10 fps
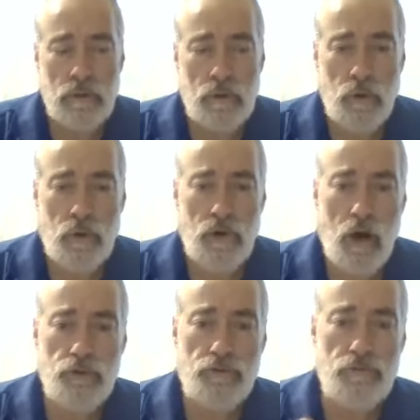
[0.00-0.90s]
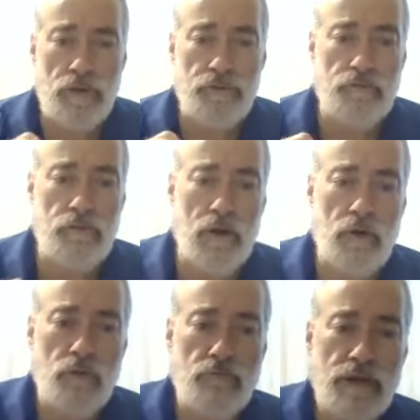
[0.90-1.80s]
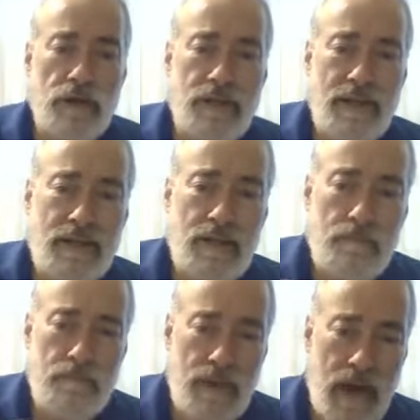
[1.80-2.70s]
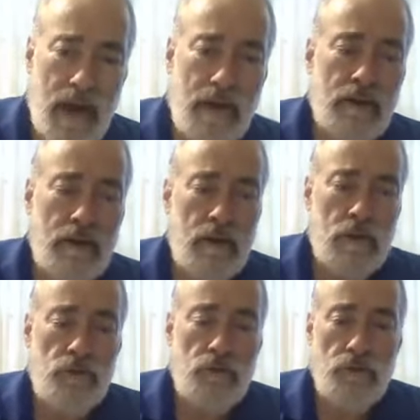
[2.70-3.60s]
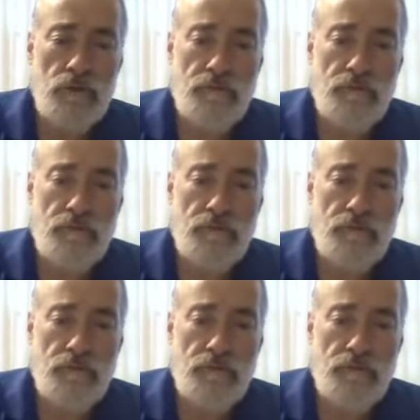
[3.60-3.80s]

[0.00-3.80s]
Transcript: who goes through that struggle and reconnecting back to their